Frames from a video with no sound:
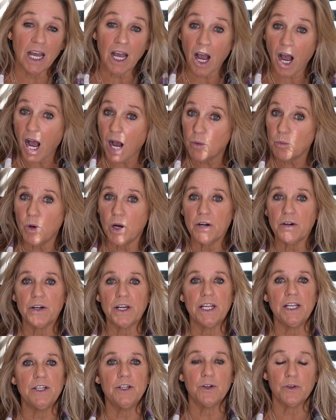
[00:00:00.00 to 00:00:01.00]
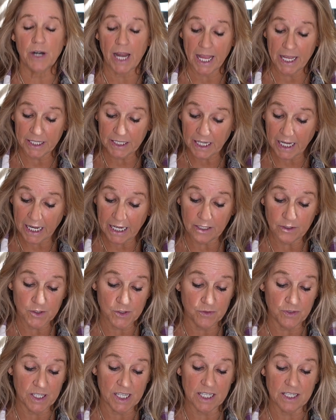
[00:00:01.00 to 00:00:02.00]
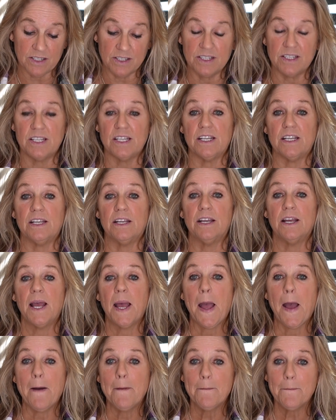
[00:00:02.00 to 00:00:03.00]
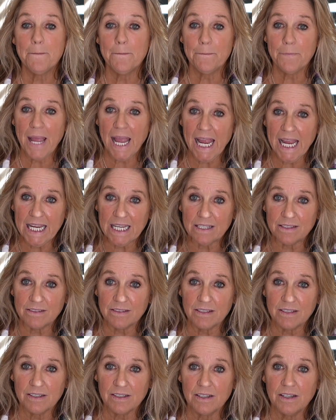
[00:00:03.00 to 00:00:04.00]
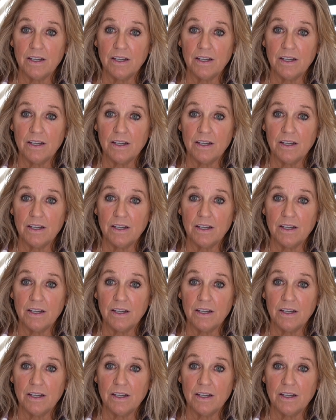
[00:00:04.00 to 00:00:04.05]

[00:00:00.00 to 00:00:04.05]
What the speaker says: a hot water heater and HVAC. Paint,